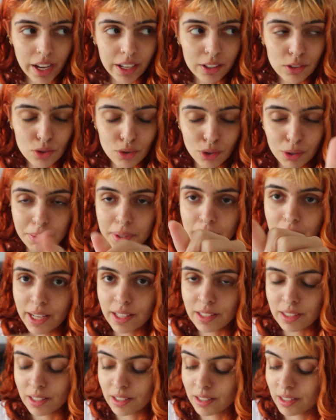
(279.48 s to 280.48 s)
and strawberry
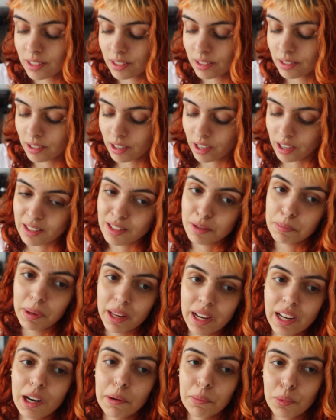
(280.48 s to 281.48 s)
laces and to
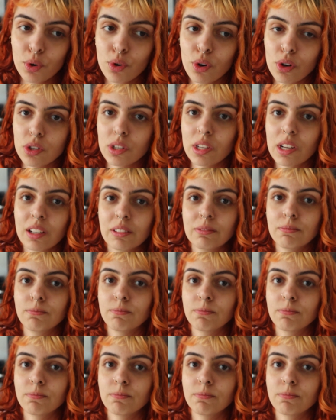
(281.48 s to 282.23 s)
play Animal Crossing.